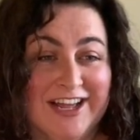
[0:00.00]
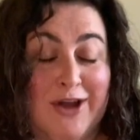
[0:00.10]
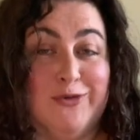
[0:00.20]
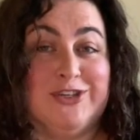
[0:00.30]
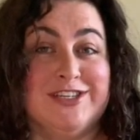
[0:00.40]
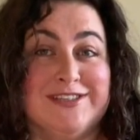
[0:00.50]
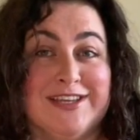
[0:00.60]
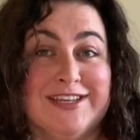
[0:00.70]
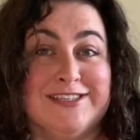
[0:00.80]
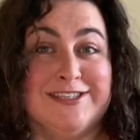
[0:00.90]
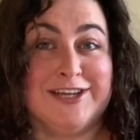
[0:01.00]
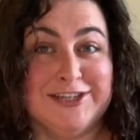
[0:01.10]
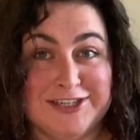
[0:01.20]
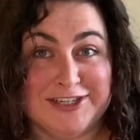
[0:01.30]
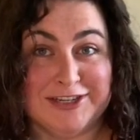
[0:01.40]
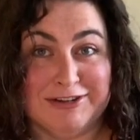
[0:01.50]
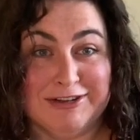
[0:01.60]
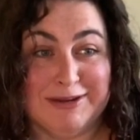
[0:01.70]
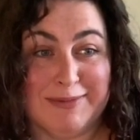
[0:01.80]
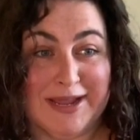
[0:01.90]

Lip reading: which is such a deal in my